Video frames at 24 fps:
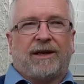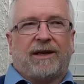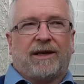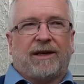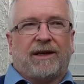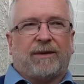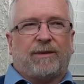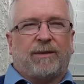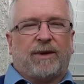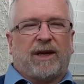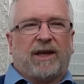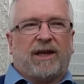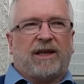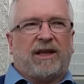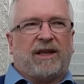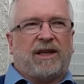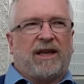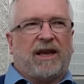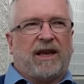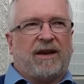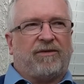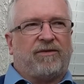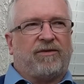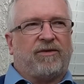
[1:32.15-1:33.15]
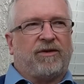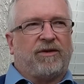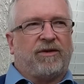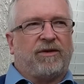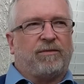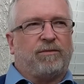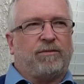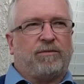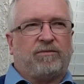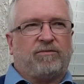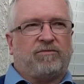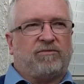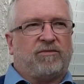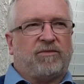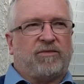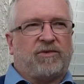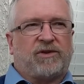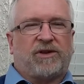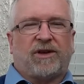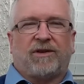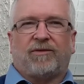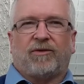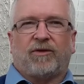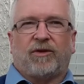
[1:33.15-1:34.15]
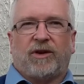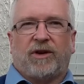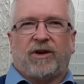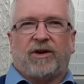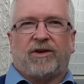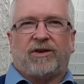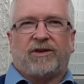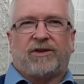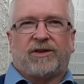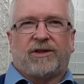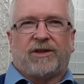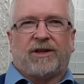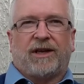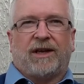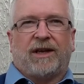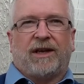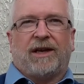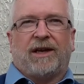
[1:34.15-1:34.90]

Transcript: Um, and I did that for several years,